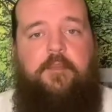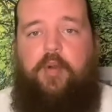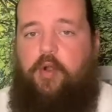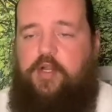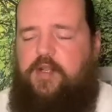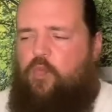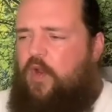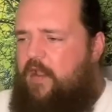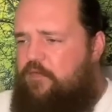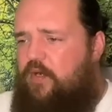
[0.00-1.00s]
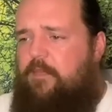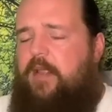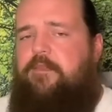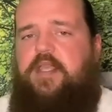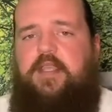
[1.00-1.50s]
partying, whatever it
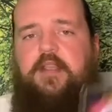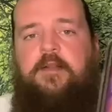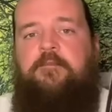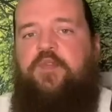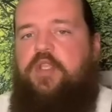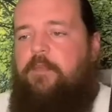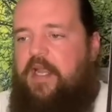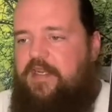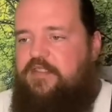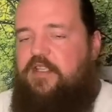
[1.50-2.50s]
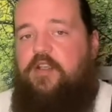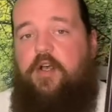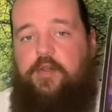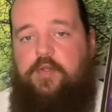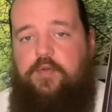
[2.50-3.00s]
might be, you might need to
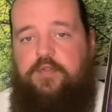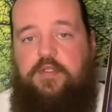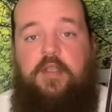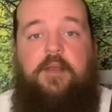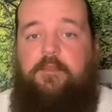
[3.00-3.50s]
cut loose.